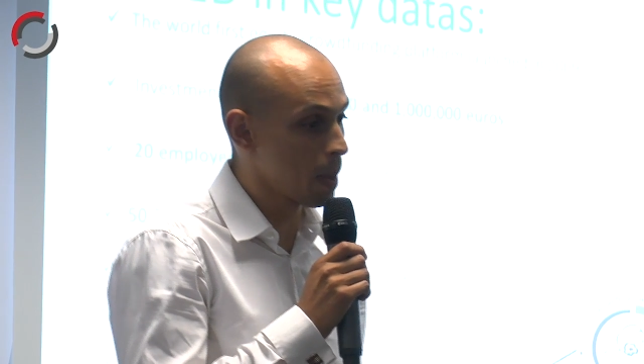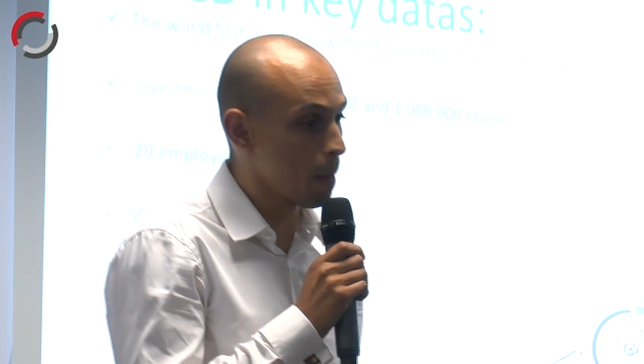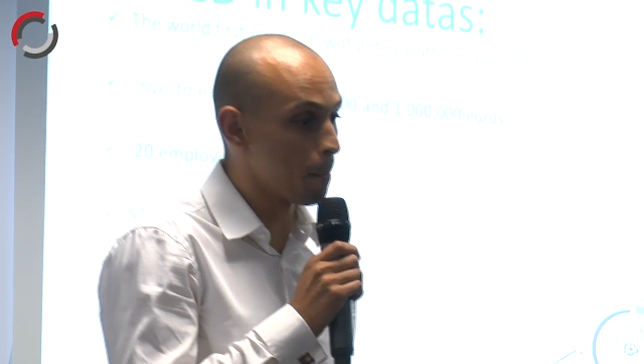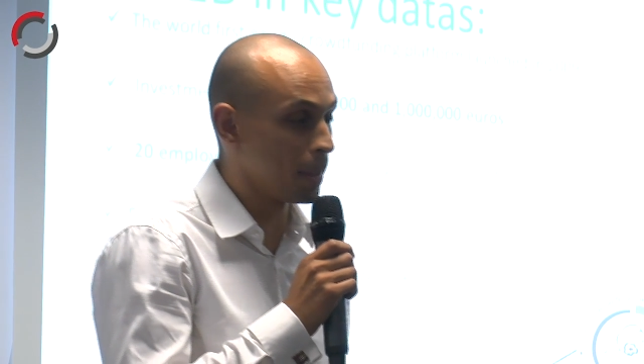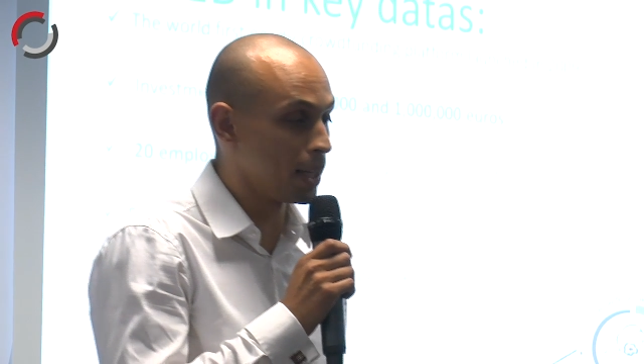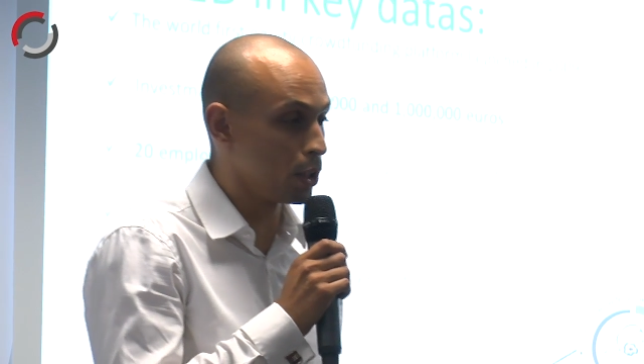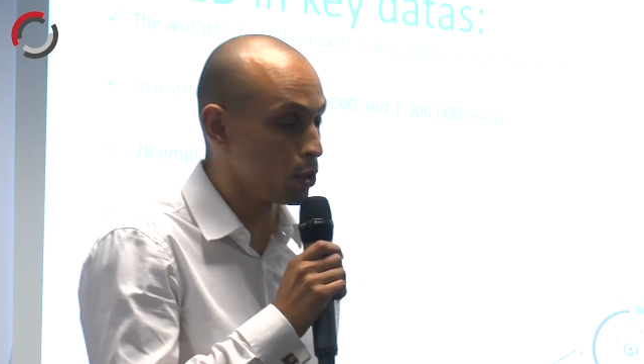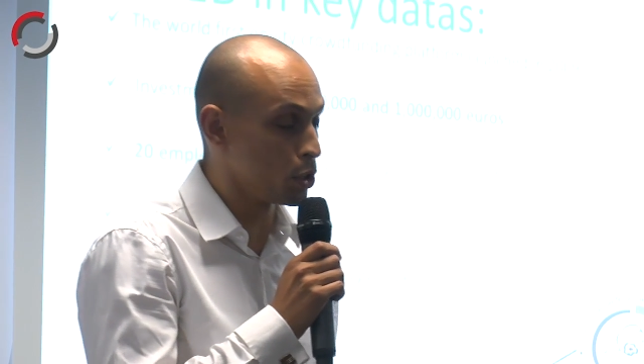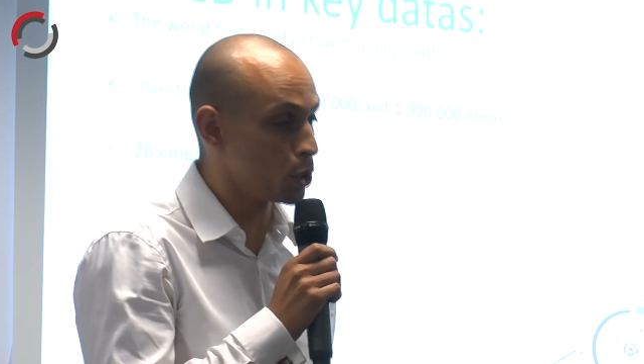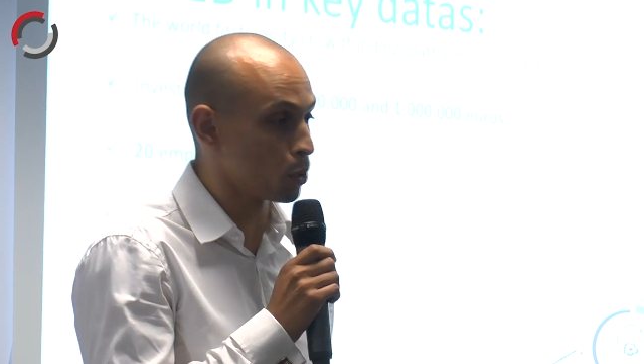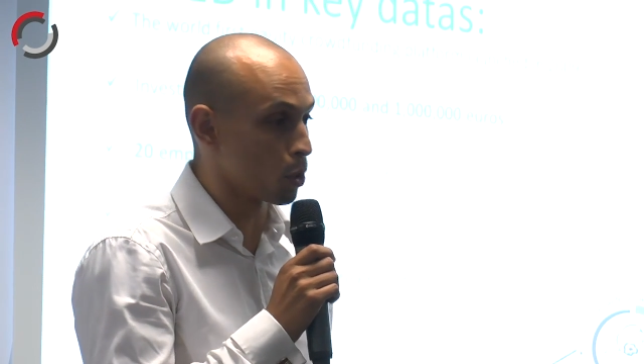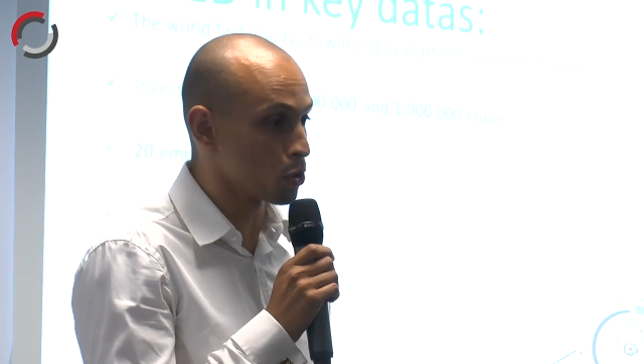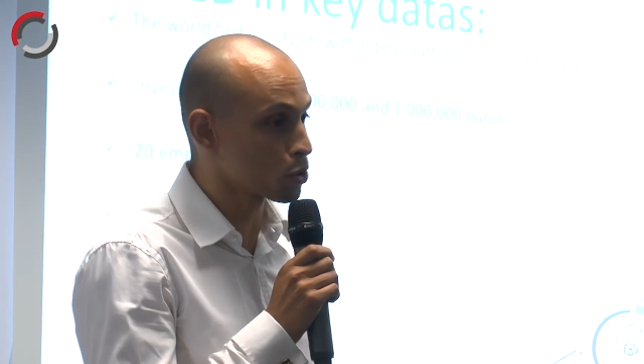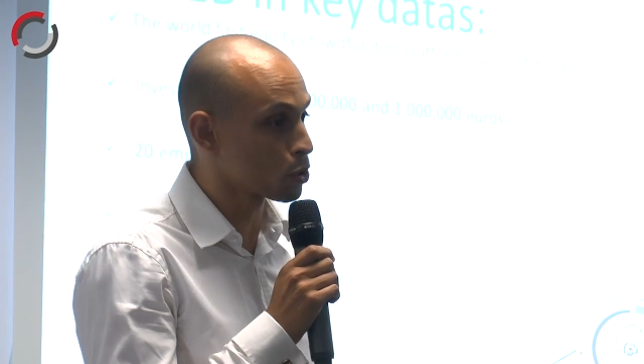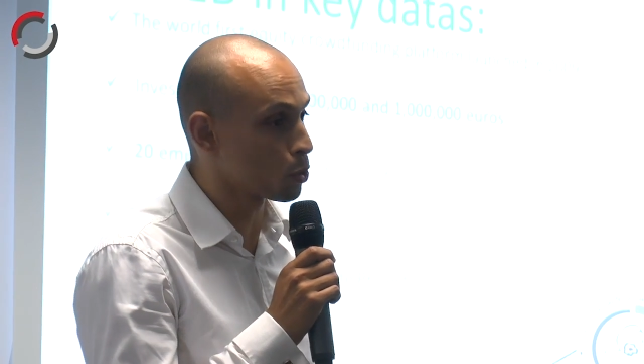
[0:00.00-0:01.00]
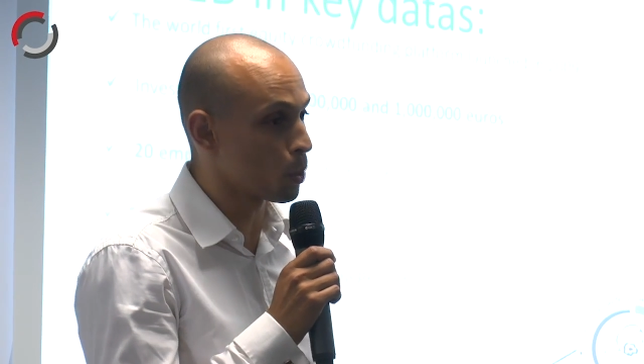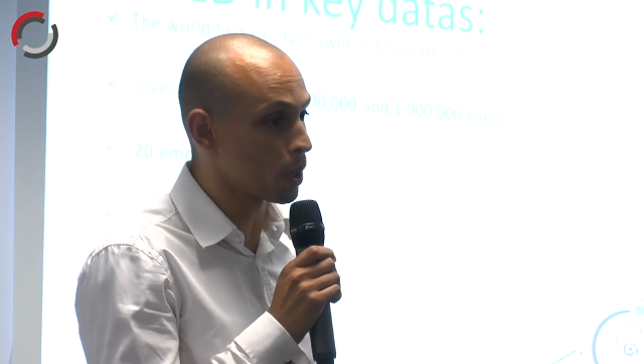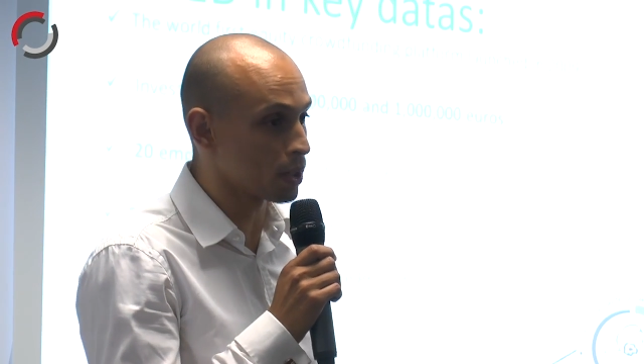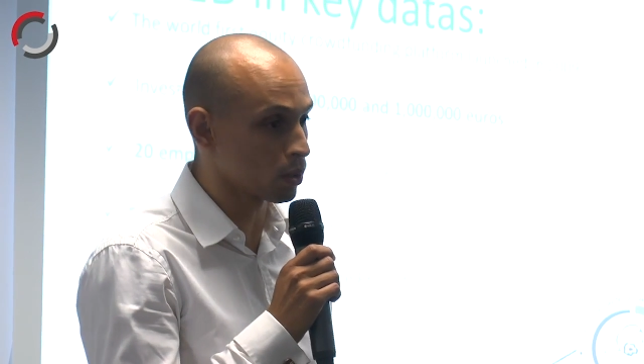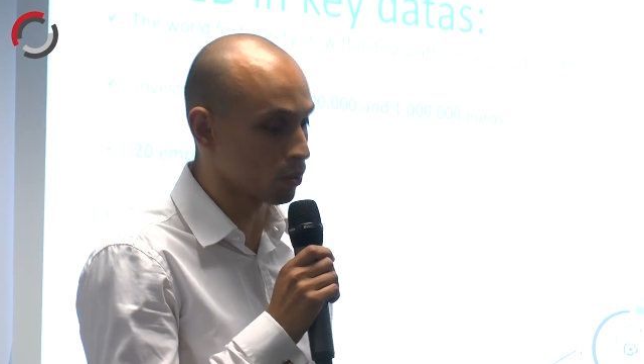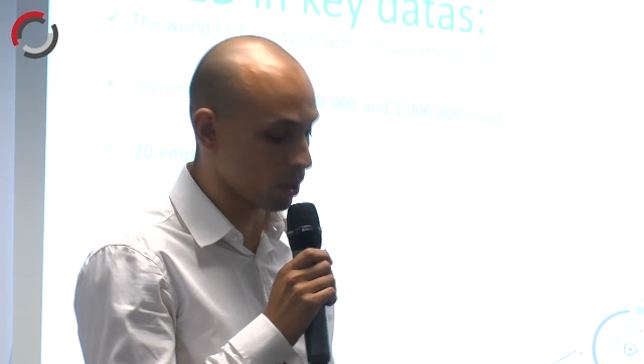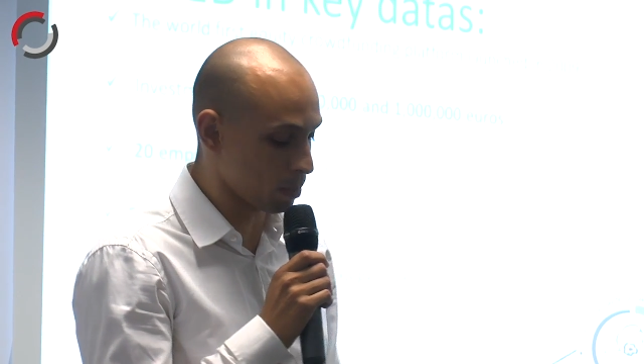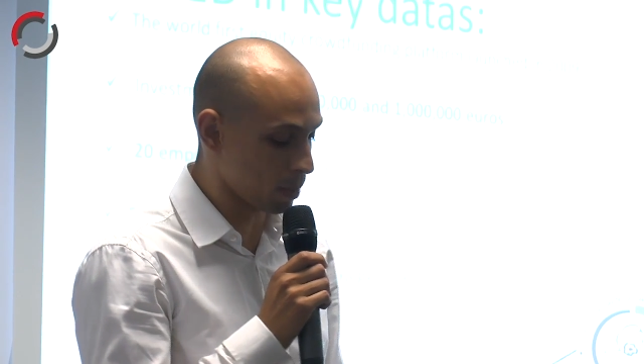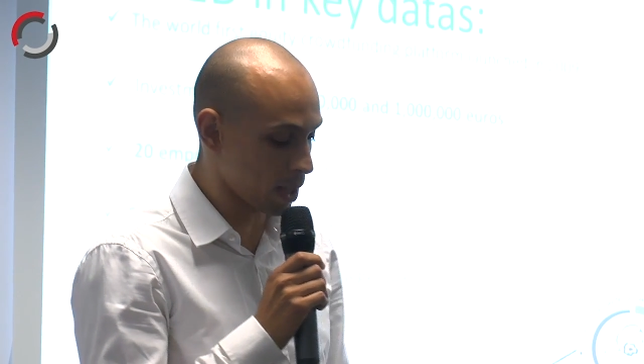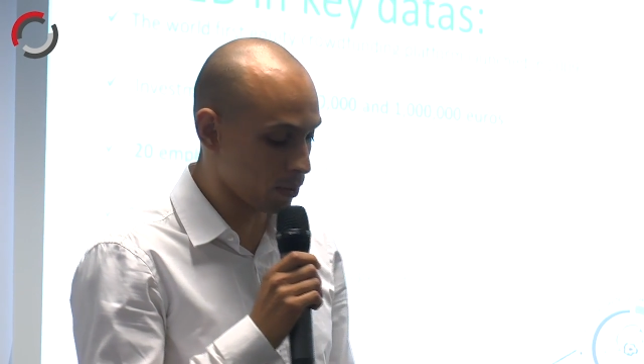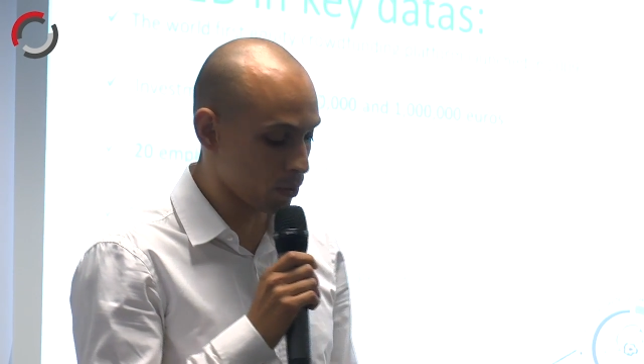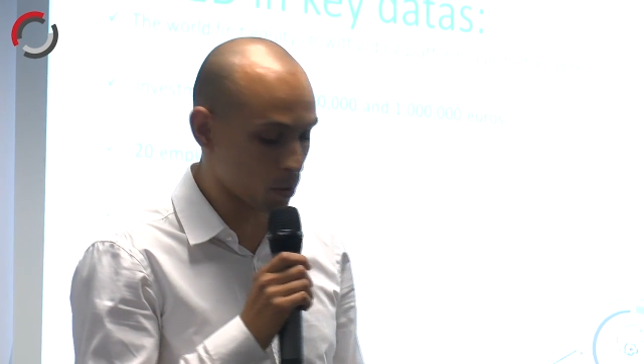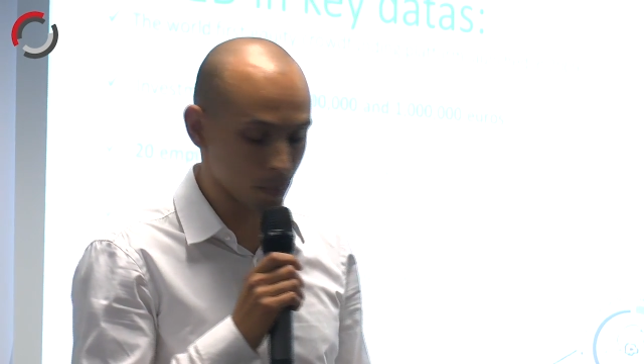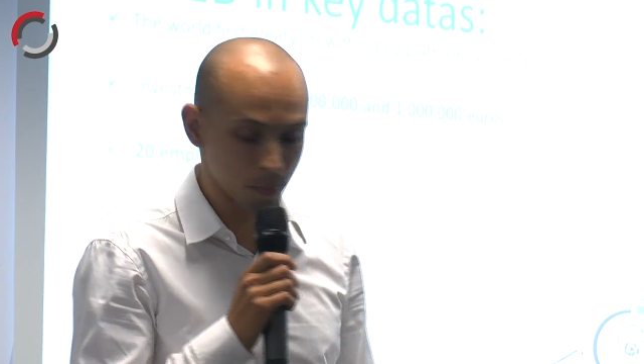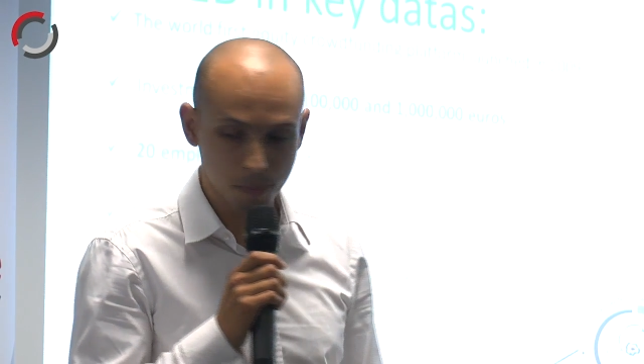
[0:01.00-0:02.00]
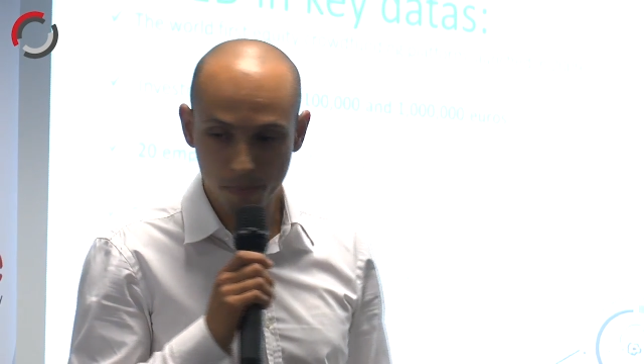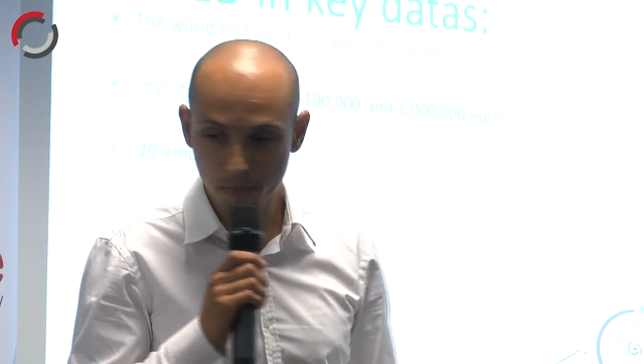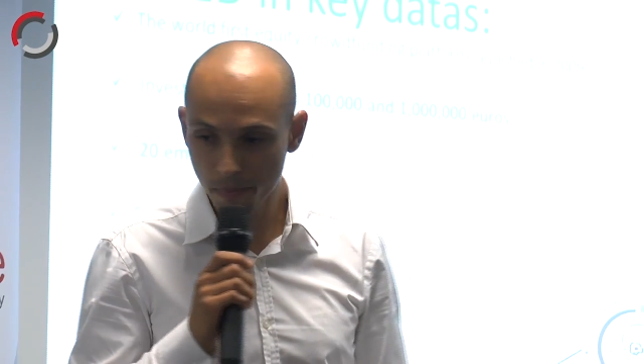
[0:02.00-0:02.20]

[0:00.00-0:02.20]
million euros raised on that platform.